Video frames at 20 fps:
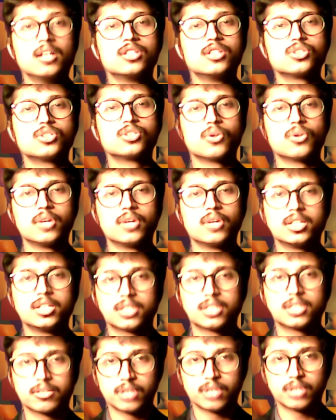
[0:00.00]
So
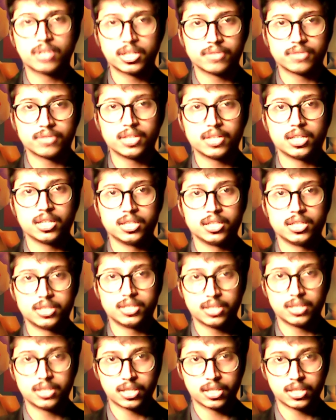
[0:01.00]
it's a relatively
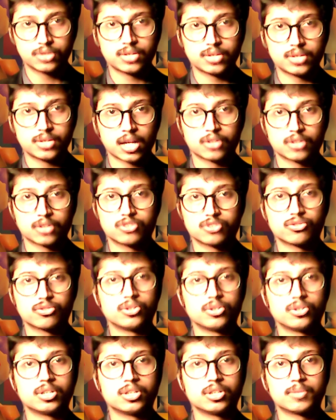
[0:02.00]
easy thing to diagnose
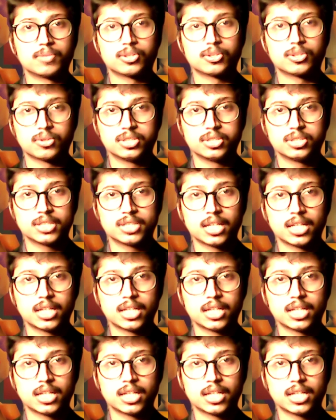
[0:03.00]
for your dermatologist,